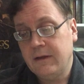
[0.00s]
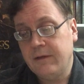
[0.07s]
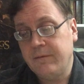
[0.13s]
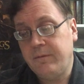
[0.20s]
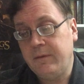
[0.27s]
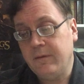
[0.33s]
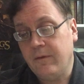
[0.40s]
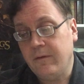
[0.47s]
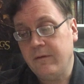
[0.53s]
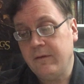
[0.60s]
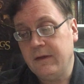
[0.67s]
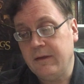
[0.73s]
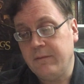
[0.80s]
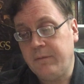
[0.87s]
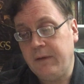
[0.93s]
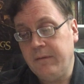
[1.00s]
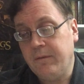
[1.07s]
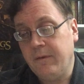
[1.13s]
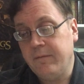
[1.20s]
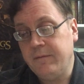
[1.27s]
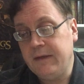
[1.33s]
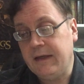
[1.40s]
the
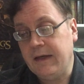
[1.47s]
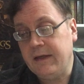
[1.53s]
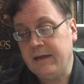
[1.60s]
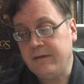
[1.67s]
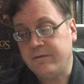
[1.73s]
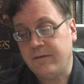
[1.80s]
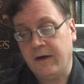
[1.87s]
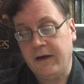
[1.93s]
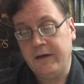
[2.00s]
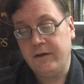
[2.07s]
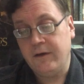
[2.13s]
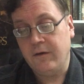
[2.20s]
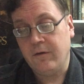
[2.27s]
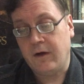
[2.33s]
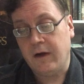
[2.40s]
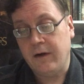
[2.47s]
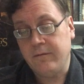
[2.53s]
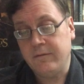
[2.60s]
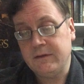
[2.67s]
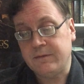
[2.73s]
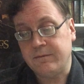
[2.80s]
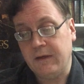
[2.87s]
people began to find no
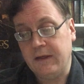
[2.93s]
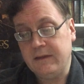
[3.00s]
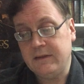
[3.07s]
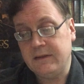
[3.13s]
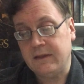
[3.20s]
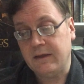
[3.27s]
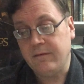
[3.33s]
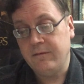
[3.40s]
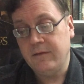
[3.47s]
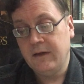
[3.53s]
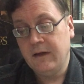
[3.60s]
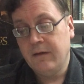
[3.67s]
harm was meant to them,